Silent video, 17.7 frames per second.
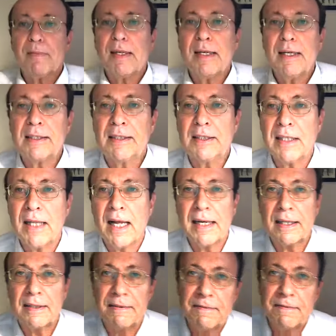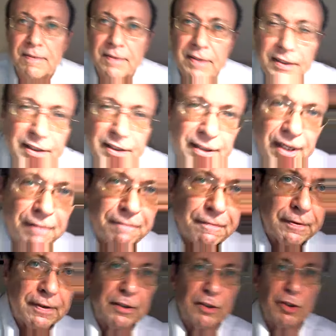It's like
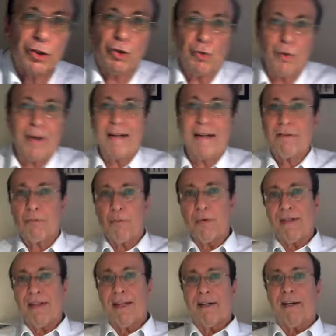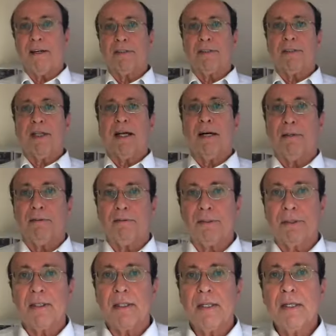discovering strength within
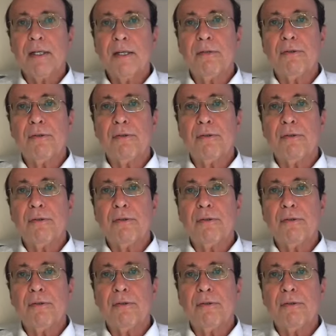ourselves